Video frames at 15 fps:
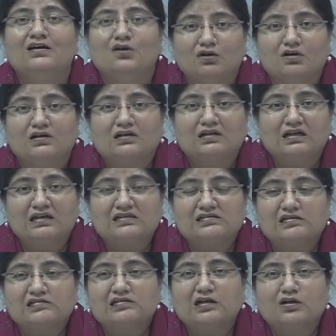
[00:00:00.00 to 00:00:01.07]

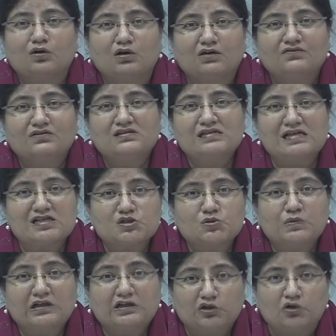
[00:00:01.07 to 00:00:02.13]
organization, and all of this has to
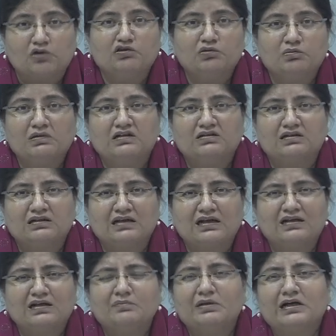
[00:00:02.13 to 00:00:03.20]
be documented,
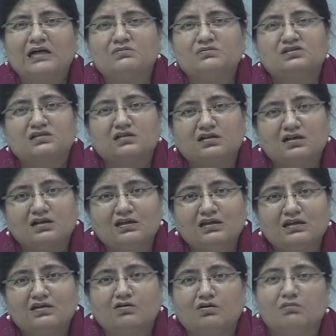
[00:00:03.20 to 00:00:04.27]
and it becomes
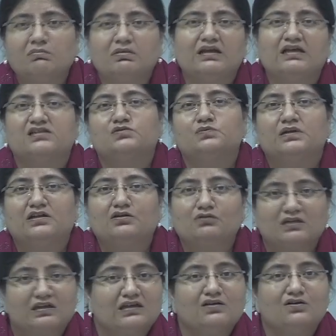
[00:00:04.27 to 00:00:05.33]
really complex when you
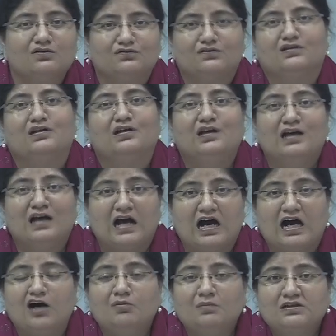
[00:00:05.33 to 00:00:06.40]
think of it.
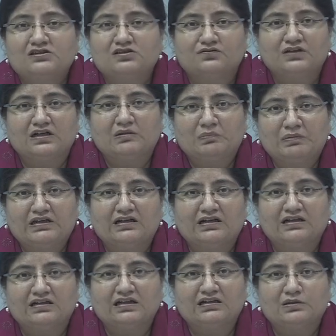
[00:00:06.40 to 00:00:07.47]
How much of that
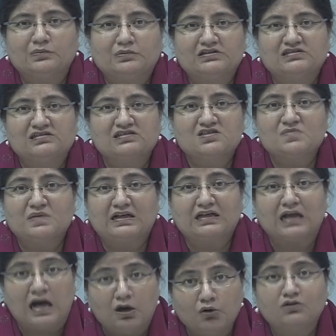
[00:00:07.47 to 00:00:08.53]
period that the person spent
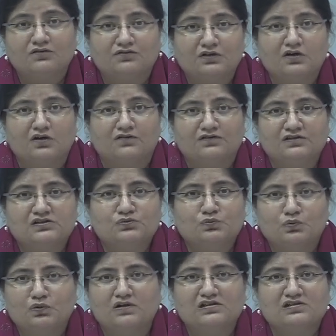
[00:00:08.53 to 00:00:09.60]
out of the office
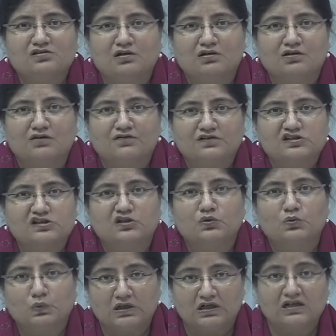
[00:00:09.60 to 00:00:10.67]
was on official
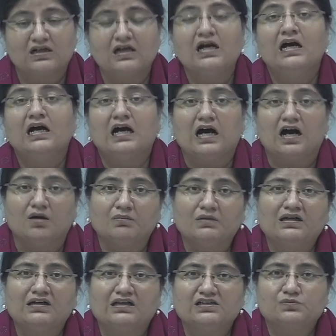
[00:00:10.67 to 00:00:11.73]
work, how
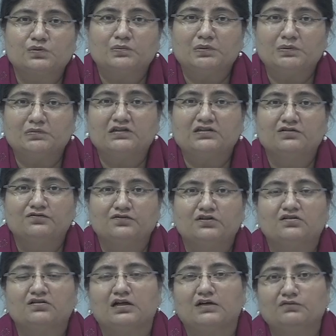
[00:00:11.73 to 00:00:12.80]
many days were permitted for
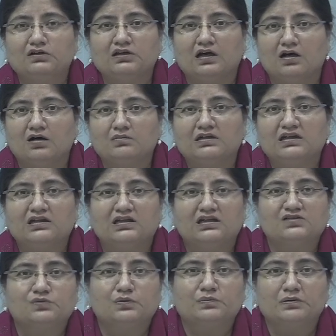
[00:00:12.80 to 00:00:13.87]
travel, how many
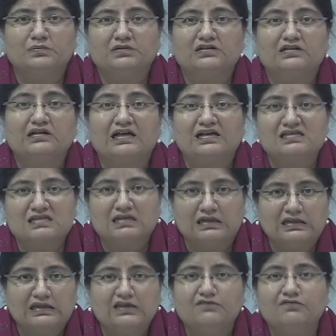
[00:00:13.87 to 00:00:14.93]
days were permitted as
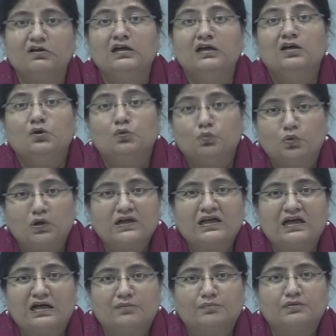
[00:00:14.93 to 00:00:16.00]
leave, what
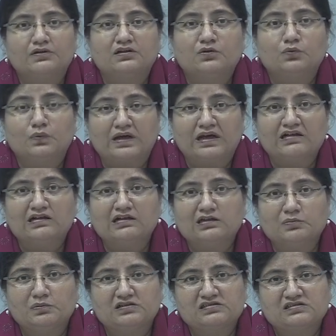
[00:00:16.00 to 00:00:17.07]
happened, where did the
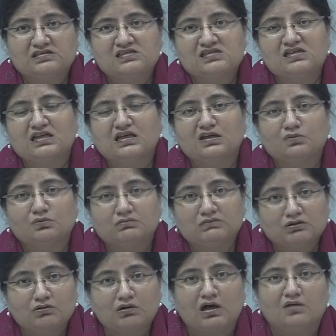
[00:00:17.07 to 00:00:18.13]
person stay,
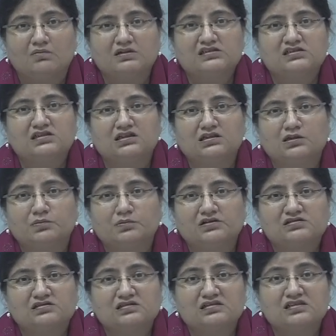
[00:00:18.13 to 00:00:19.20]
how much did the
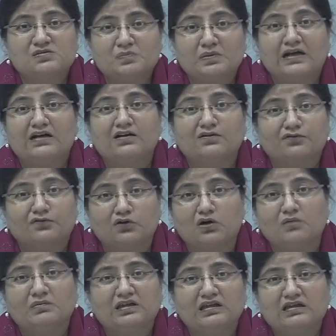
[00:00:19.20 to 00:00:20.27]
person spend
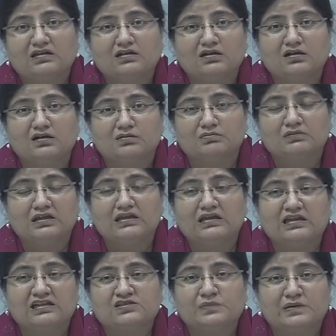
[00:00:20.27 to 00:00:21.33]
from the
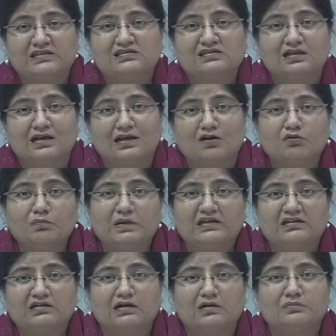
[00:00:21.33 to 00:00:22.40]
expenses allowed by
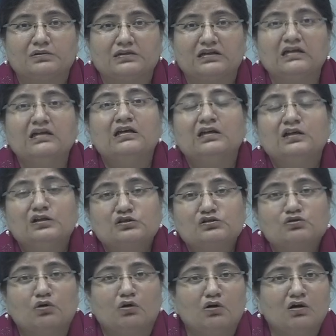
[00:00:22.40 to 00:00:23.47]
the company.
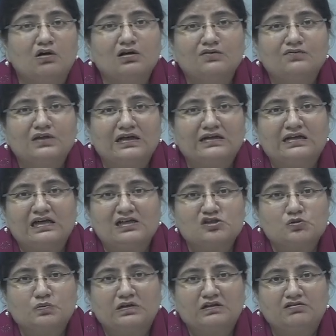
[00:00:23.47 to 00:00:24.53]
So all of that has
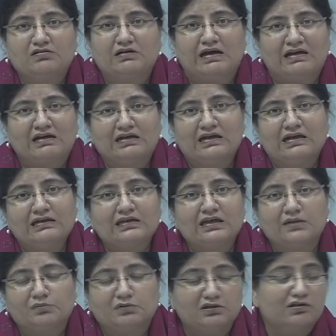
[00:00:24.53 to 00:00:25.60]
to be tracked and
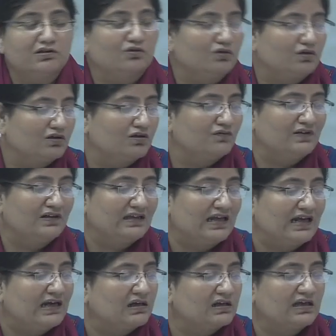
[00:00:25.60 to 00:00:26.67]
kept a record of, and
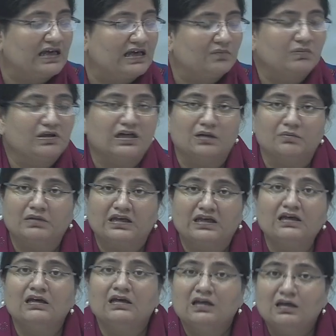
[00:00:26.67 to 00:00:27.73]
that can become a